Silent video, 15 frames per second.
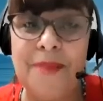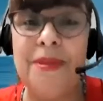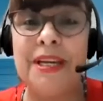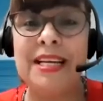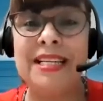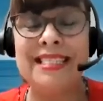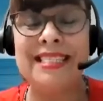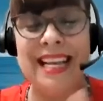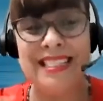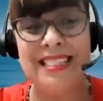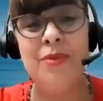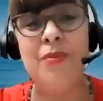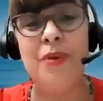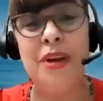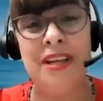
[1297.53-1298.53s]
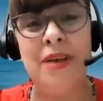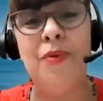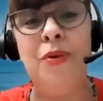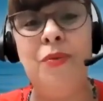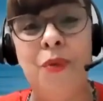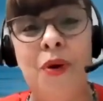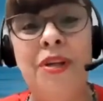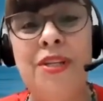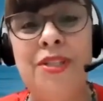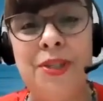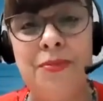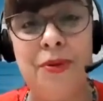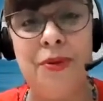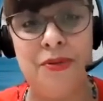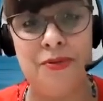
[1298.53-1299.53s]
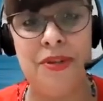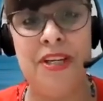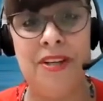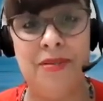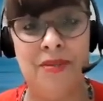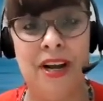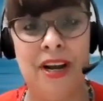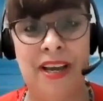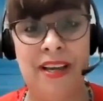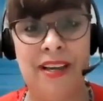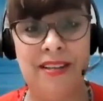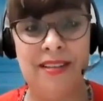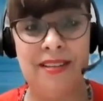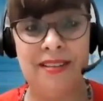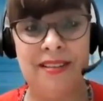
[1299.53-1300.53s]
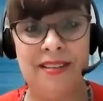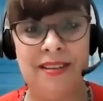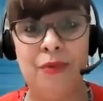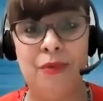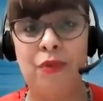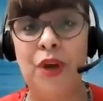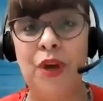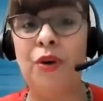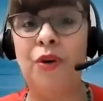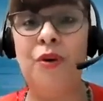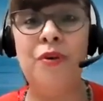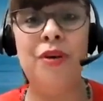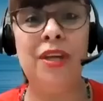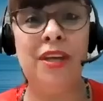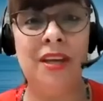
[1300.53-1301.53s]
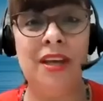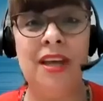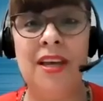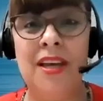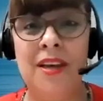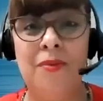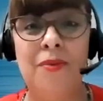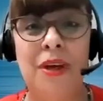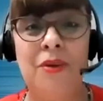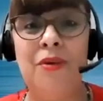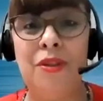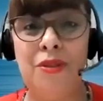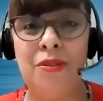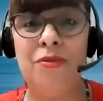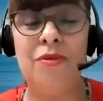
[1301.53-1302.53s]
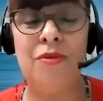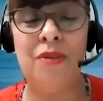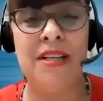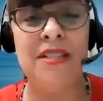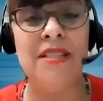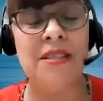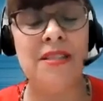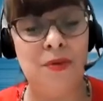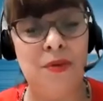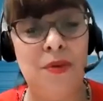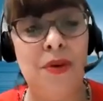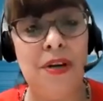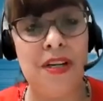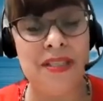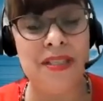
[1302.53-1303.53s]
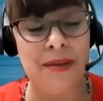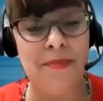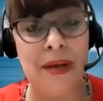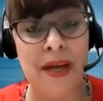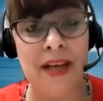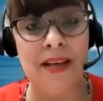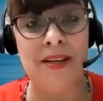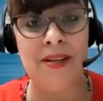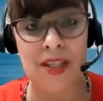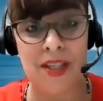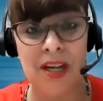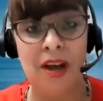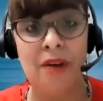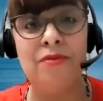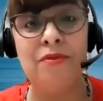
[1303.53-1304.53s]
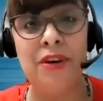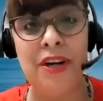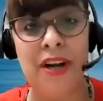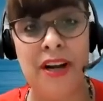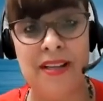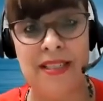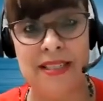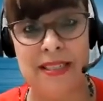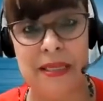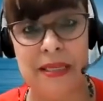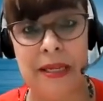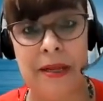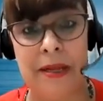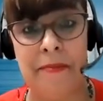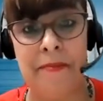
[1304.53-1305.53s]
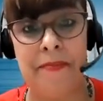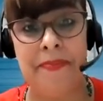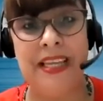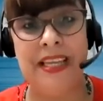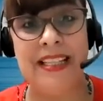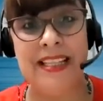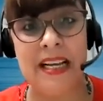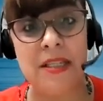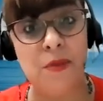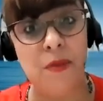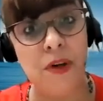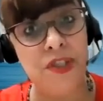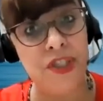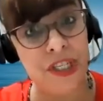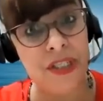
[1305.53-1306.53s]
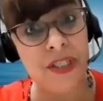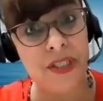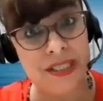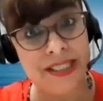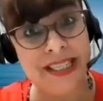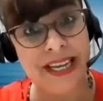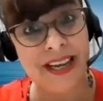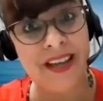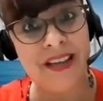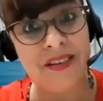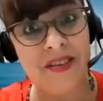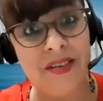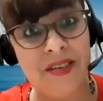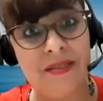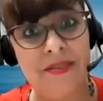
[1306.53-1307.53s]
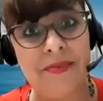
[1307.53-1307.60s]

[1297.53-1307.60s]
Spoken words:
Because that's the way that we want to be treated, right? If we're going through crisis, we want somebody to comfort us. And that's what Jesus did.